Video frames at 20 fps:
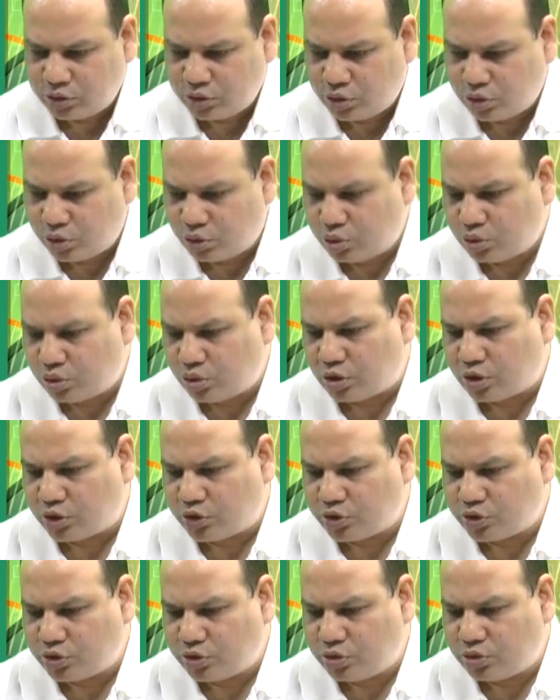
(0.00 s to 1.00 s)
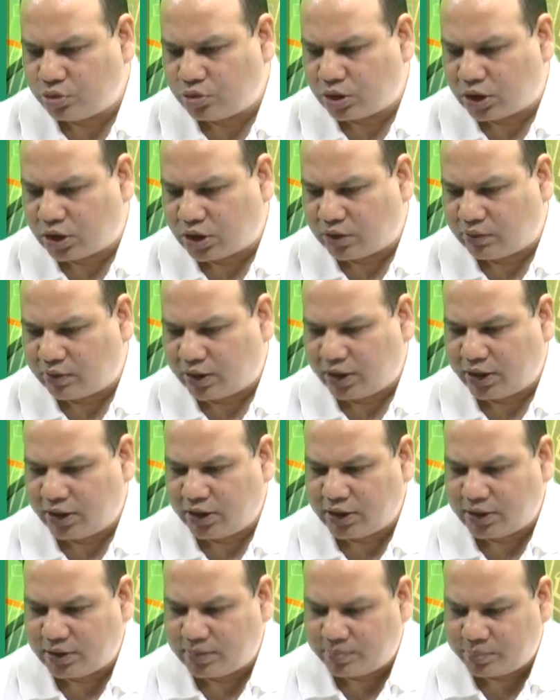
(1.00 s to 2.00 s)
True cost to
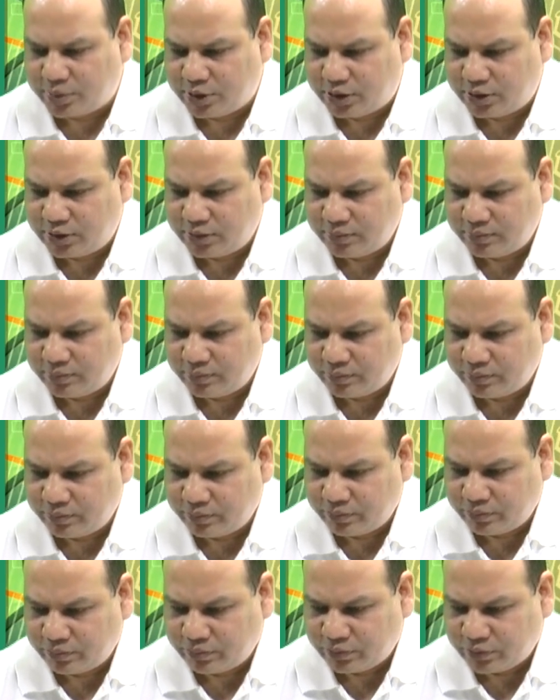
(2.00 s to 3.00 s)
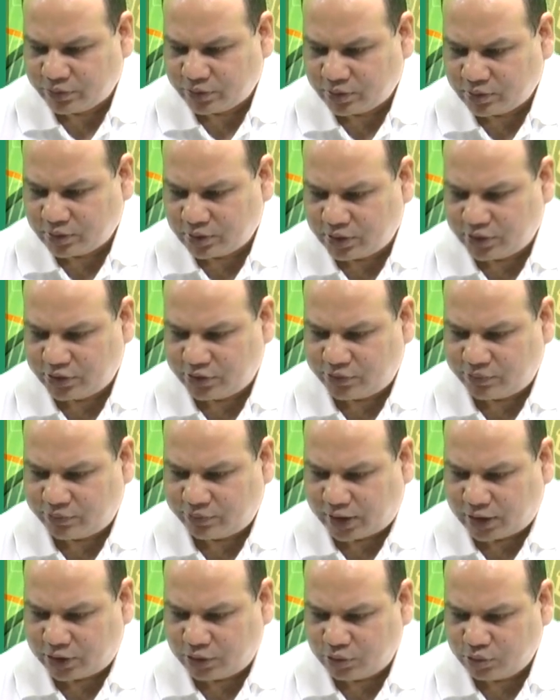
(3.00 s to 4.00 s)
acquiring company is
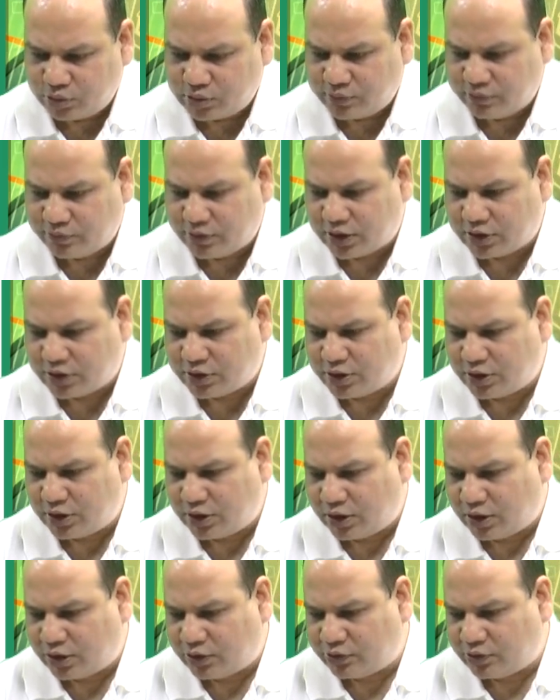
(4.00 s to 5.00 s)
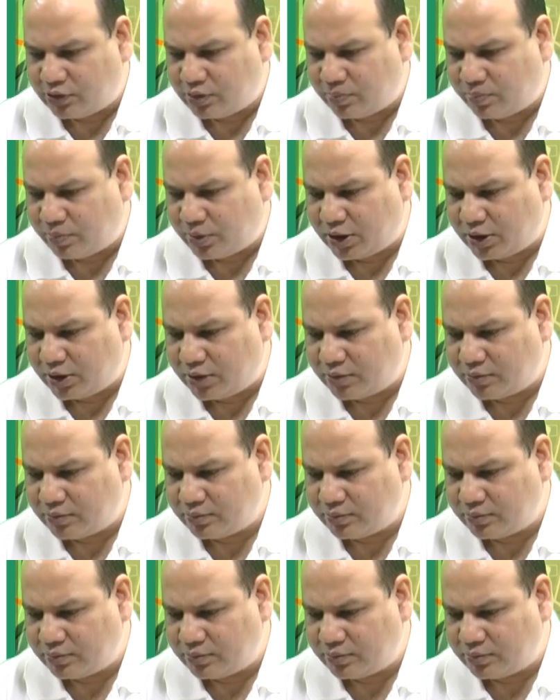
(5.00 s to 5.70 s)
value of consideration paid,